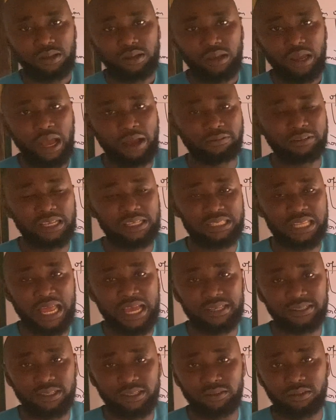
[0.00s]
After
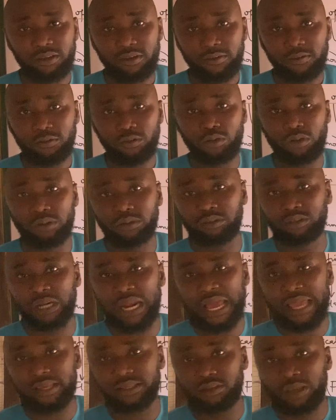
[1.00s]
slicing, you dry
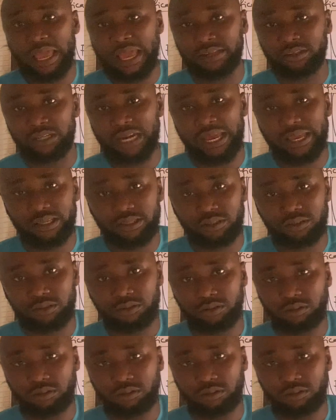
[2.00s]
it